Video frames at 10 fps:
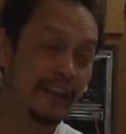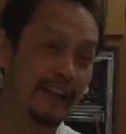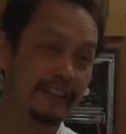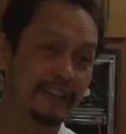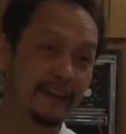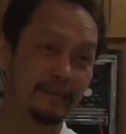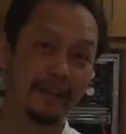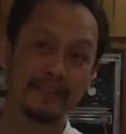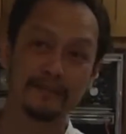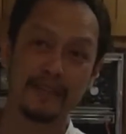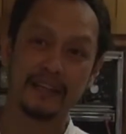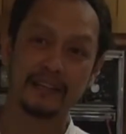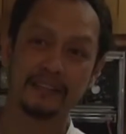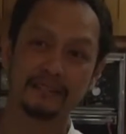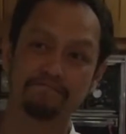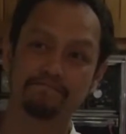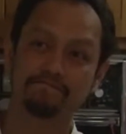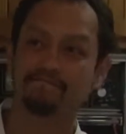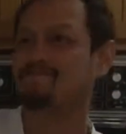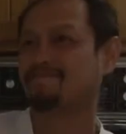and I spent
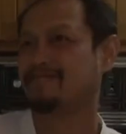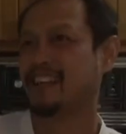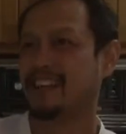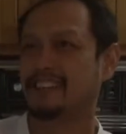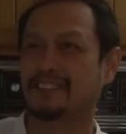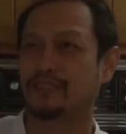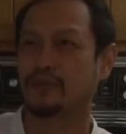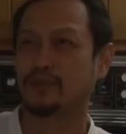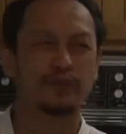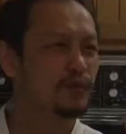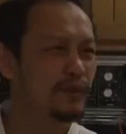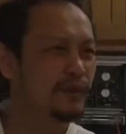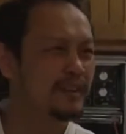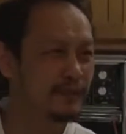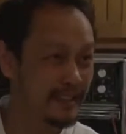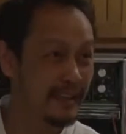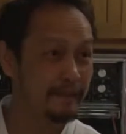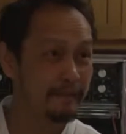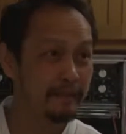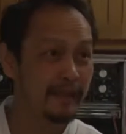like 2-3 weeks with
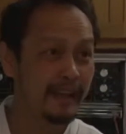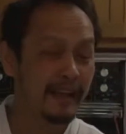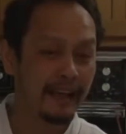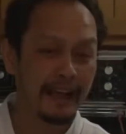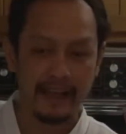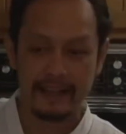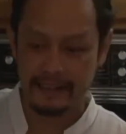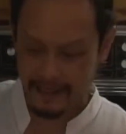them. And